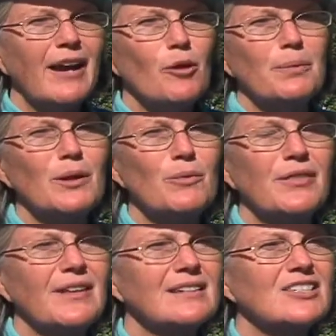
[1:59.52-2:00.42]
helping
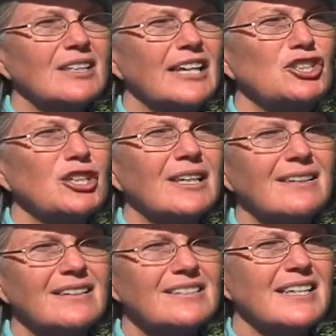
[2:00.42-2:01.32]
with the insulation in
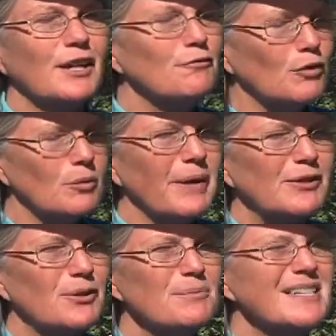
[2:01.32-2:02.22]
the second floor
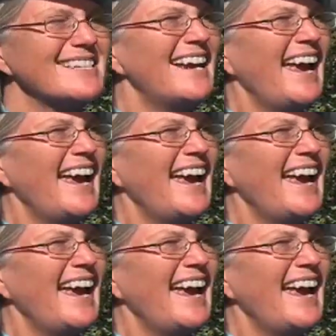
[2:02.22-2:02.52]
bedrooms,